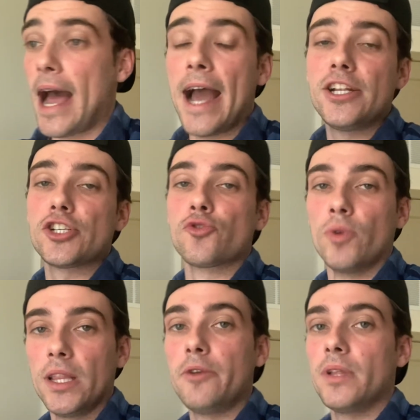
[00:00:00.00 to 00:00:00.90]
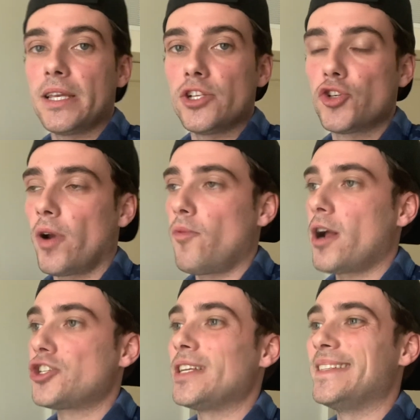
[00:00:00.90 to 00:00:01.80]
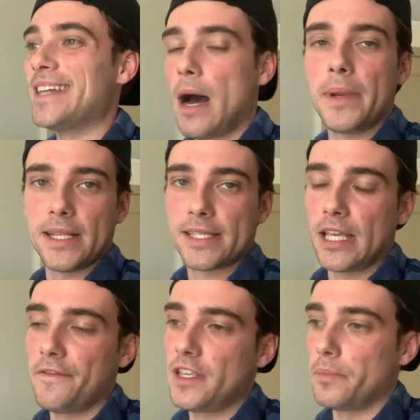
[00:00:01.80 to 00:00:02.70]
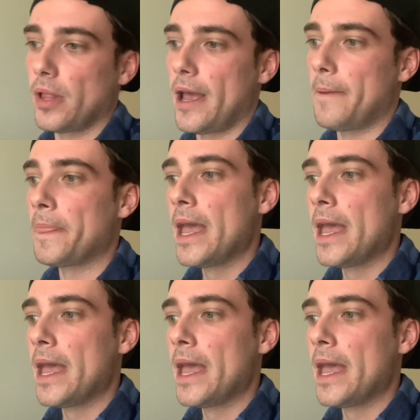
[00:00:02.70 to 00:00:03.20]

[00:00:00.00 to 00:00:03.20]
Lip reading: I just really, really enjoy watching dominant safety play.